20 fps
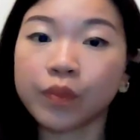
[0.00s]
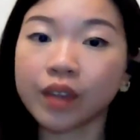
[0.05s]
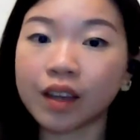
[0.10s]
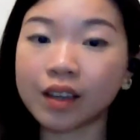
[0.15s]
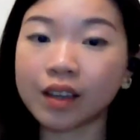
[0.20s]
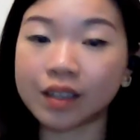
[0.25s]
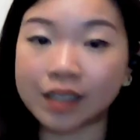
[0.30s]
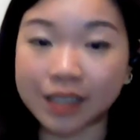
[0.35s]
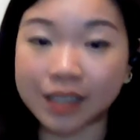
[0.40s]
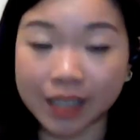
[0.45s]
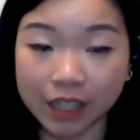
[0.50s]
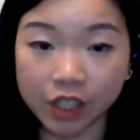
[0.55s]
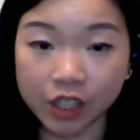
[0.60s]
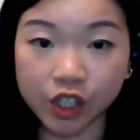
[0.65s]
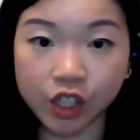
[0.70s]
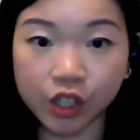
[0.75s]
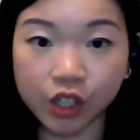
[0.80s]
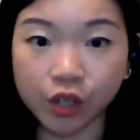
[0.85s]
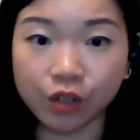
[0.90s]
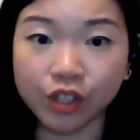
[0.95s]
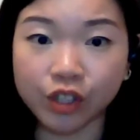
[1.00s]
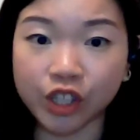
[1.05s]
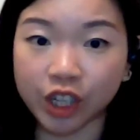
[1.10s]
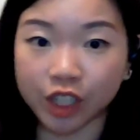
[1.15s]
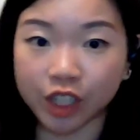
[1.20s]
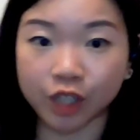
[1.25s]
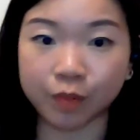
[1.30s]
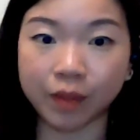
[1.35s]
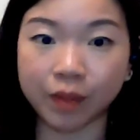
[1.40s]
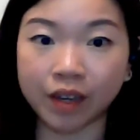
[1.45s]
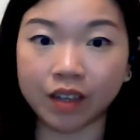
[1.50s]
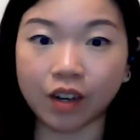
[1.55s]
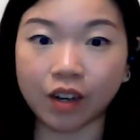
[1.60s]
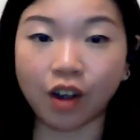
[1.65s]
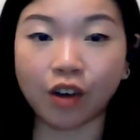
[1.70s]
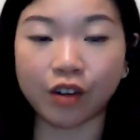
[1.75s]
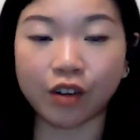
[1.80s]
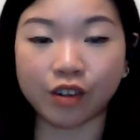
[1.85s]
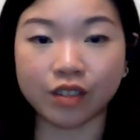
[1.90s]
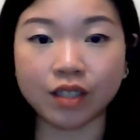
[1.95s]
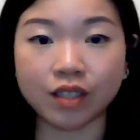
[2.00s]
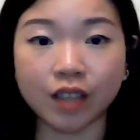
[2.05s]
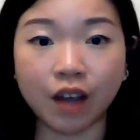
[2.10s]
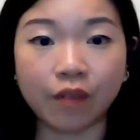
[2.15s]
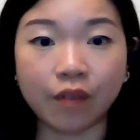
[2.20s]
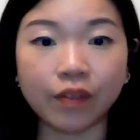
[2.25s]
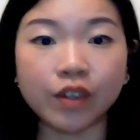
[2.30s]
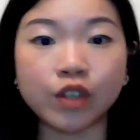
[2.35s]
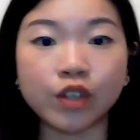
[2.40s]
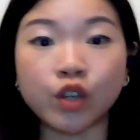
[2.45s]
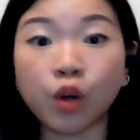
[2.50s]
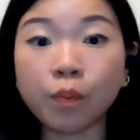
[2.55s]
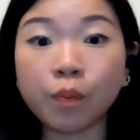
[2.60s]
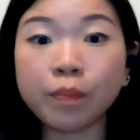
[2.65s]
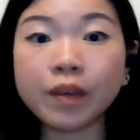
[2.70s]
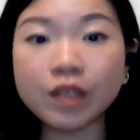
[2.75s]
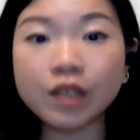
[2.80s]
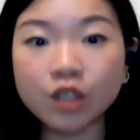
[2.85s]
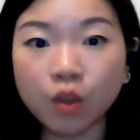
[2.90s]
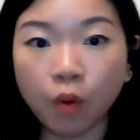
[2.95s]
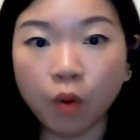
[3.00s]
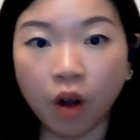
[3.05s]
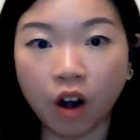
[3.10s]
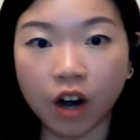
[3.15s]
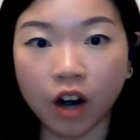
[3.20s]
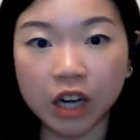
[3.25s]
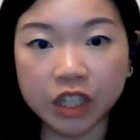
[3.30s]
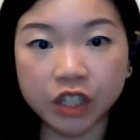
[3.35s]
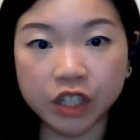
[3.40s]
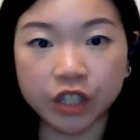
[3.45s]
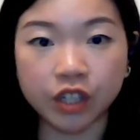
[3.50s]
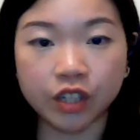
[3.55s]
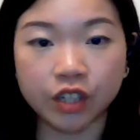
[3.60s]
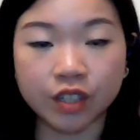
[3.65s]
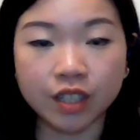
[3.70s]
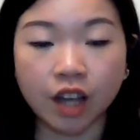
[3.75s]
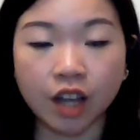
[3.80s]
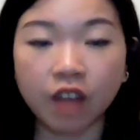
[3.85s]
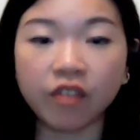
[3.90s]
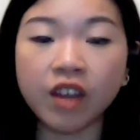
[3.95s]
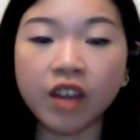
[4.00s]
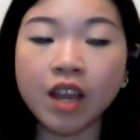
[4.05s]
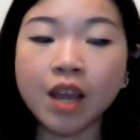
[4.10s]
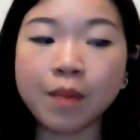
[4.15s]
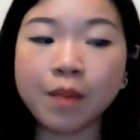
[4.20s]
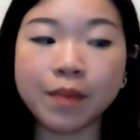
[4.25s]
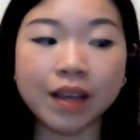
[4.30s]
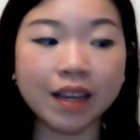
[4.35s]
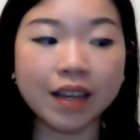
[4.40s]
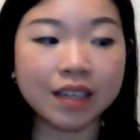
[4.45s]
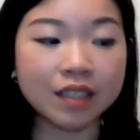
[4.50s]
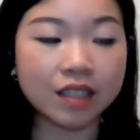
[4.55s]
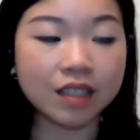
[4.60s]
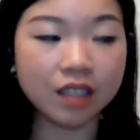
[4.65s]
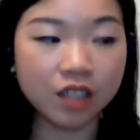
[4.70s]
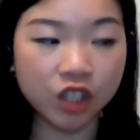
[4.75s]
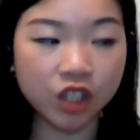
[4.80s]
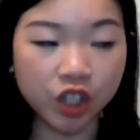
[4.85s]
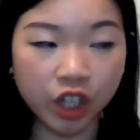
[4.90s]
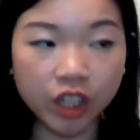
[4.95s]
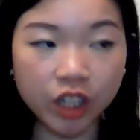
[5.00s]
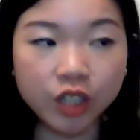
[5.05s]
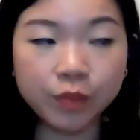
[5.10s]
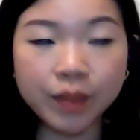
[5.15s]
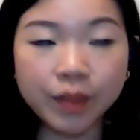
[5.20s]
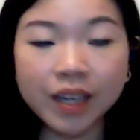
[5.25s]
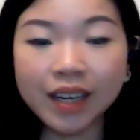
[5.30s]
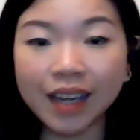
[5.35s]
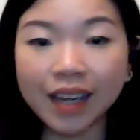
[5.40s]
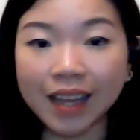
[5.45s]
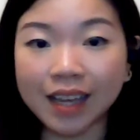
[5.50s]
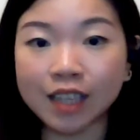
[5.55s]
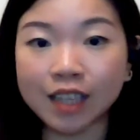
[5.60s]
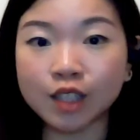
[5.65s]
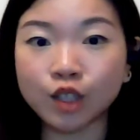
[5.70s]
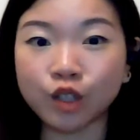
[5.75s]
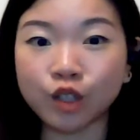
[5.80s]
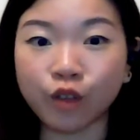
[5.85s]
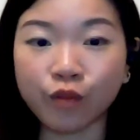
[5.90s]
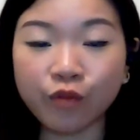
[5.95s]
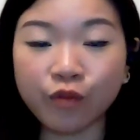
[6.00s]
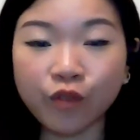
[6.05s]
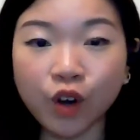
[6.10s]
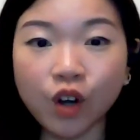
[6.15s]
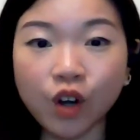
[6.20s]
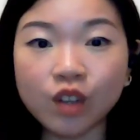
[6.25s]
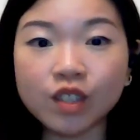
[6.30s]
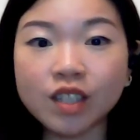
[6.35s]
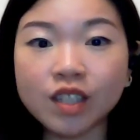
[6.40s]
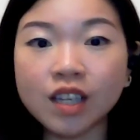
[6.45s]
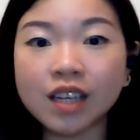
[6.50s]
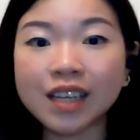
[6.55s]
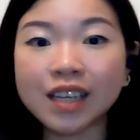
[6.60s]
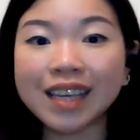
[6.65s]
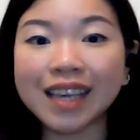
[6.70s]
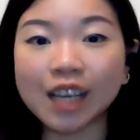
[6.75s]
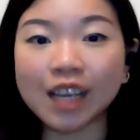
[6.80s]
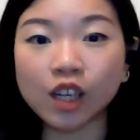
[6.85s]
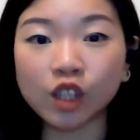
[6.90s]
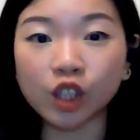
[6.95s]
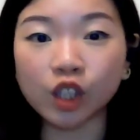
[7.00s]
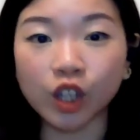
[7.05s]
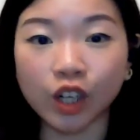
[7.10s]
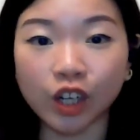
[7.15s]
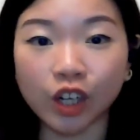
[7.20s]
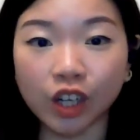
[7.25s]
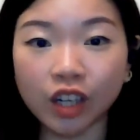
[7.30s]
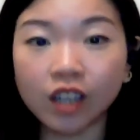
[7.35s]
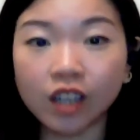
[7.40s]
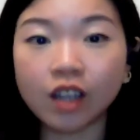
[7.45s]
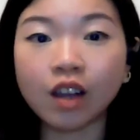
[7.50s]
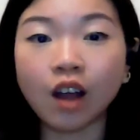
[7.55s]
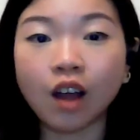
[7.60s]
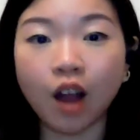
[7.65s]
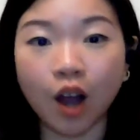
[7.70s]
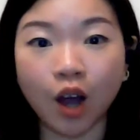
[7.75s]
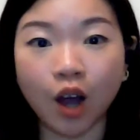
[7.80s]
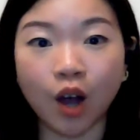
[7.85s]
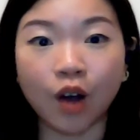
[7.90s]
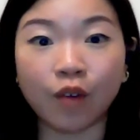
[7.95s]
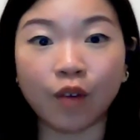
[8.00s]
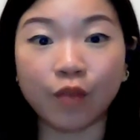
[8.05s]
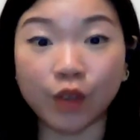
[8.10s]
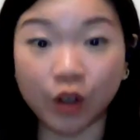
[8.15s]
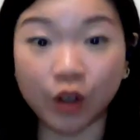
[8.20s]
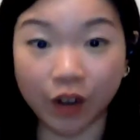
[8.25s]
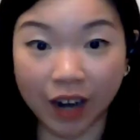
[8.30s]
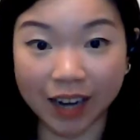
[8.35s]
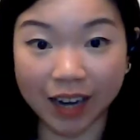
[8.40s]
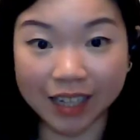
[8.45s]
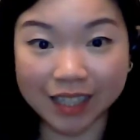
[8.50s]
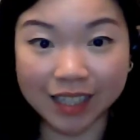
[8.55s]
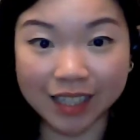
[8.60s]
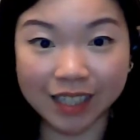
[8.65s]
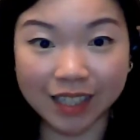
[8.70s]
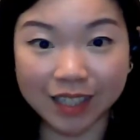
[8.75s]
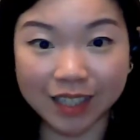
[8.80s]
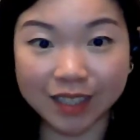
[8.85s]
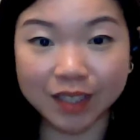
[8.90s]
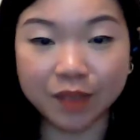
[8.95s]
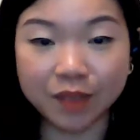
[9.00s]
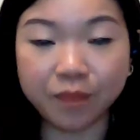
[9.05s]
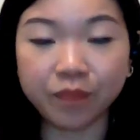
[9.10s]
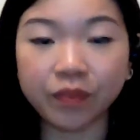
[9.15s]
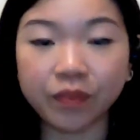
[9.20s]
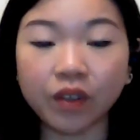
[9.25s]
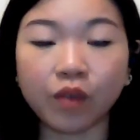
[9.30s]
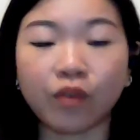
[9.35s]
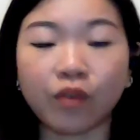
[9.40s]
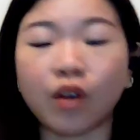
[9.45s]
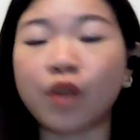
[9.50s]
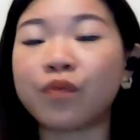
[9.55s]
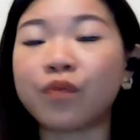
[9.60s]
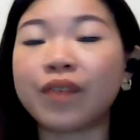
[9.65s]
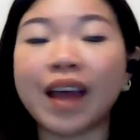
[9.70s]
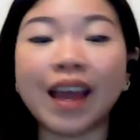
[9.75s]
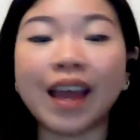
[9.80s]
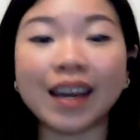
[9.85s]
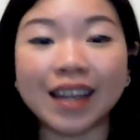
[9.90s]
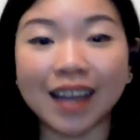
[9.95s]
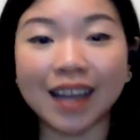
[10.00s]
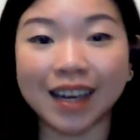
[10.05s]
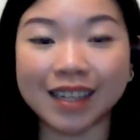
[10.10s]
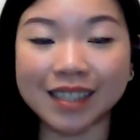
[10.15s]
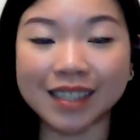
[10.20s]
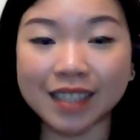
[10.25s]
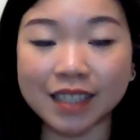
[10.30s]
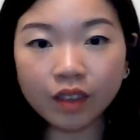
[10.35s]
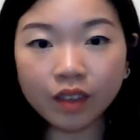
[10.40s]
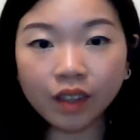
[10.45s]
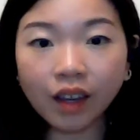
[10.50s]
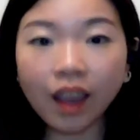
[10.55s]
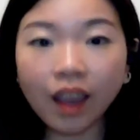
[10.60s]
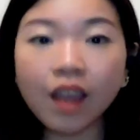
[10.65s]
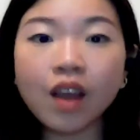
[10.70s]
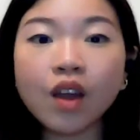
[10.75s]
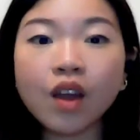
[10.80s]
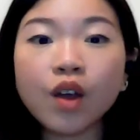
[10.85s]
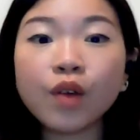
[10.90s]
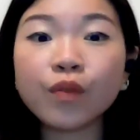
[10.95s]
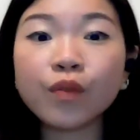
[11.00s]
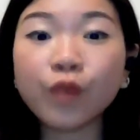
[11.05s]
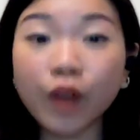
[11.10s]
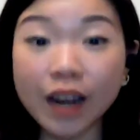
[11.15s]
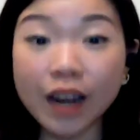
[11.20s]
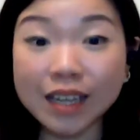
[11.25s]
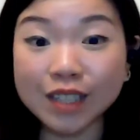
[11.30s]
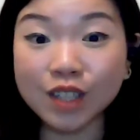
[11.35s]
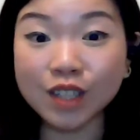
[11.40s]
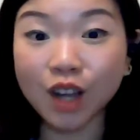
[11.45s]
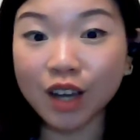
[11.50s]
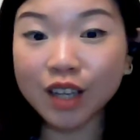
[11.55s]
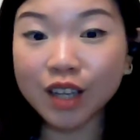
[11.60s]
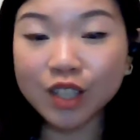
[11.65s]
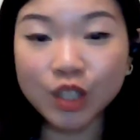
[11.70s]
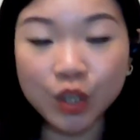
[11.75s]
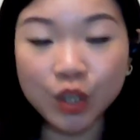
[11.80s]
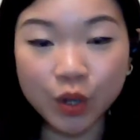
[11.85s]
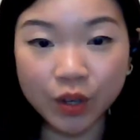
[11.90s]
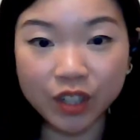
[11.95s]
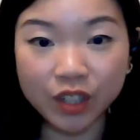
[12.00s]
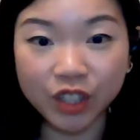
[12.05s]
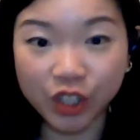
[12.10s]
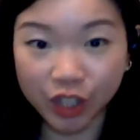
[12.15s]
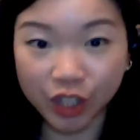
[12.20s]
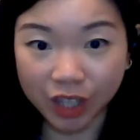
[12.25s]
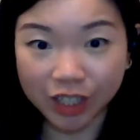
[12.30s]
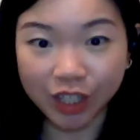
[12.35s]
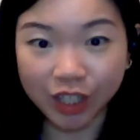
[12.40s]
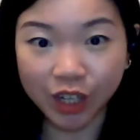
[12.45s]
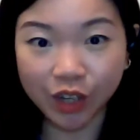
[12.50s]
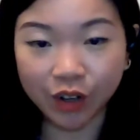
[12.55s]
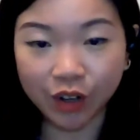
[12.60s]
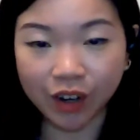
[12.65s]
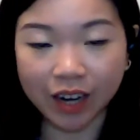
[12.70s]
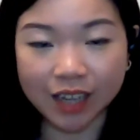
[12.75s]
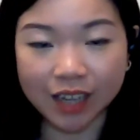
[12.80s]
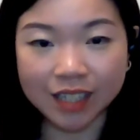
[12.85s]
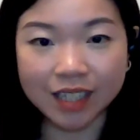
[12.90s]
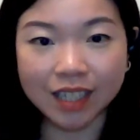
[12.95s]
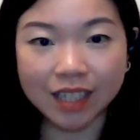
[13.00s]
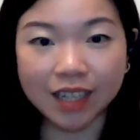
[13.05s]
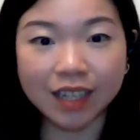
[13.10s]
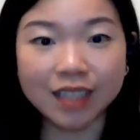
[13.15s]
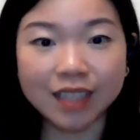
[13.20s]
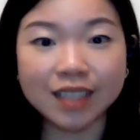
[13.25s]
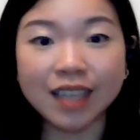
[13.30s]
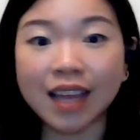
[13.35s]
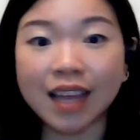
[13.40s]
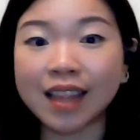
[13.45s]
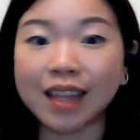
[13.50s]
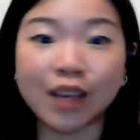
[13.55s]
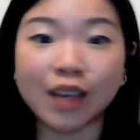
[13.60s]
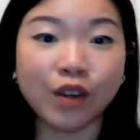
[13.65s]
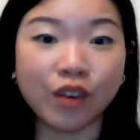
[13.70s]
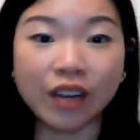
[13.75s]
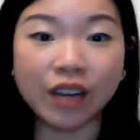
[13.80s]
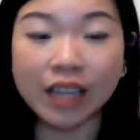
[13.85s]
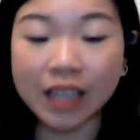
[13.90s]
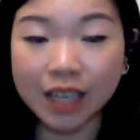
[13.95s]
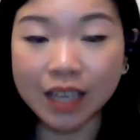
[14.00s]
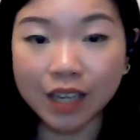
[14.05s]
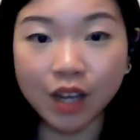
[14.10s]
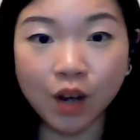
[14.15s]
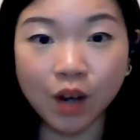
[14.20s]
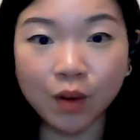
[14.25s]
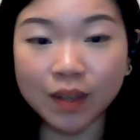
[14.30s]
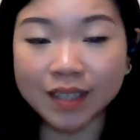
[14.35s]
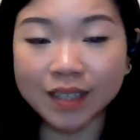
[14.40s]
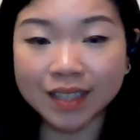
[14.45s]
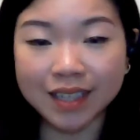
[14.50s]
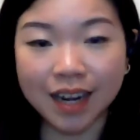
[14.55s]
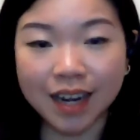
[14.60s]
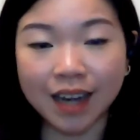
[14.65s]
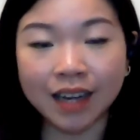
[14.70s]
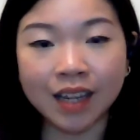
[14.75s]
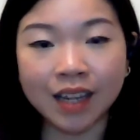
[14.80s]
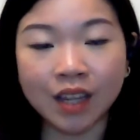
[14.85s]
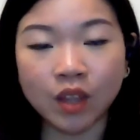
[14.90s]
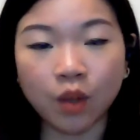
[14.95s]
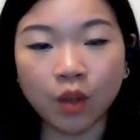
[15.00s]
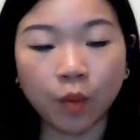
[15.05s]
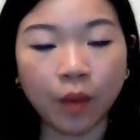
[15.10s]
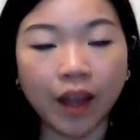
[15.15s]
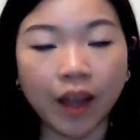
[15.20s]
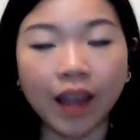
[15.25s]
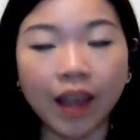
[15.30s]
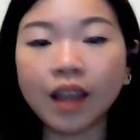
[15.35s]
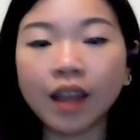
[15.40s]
ditch your judgment on yourself and don't be so harsh on yourself, because judgment is the first killer of your ideas, of any ideas. For as long as you're judging your ideas and that your ego is standing in the way,